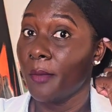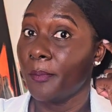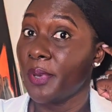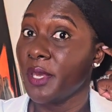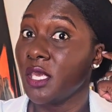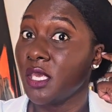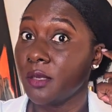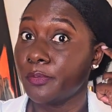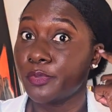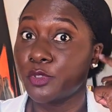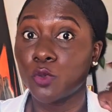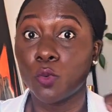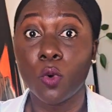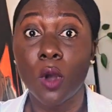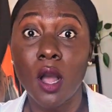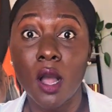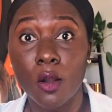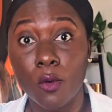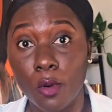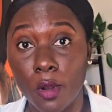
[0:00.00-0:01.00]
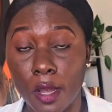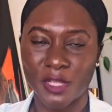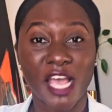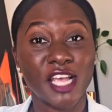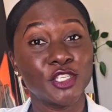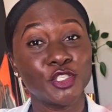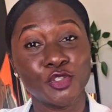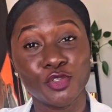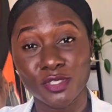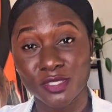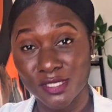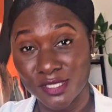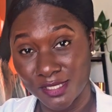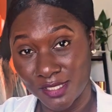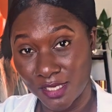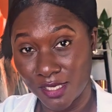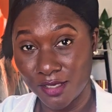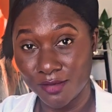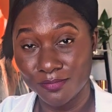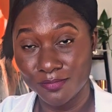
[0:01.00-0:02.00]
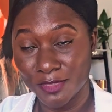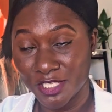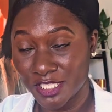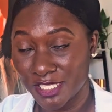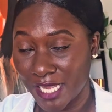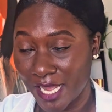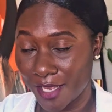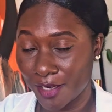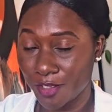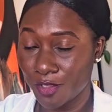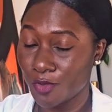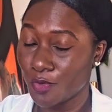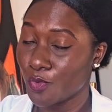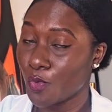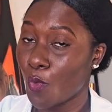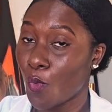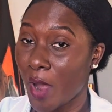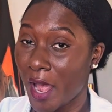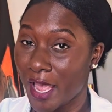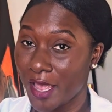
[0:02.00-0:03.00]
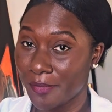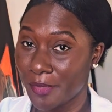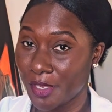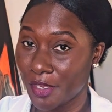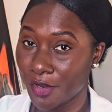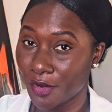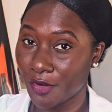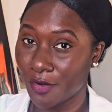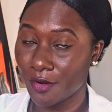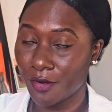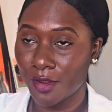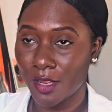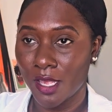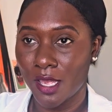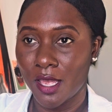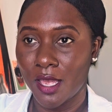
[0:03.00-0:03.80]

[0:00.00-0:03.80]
Peeps, wow. As you can see, the title, why I'm here.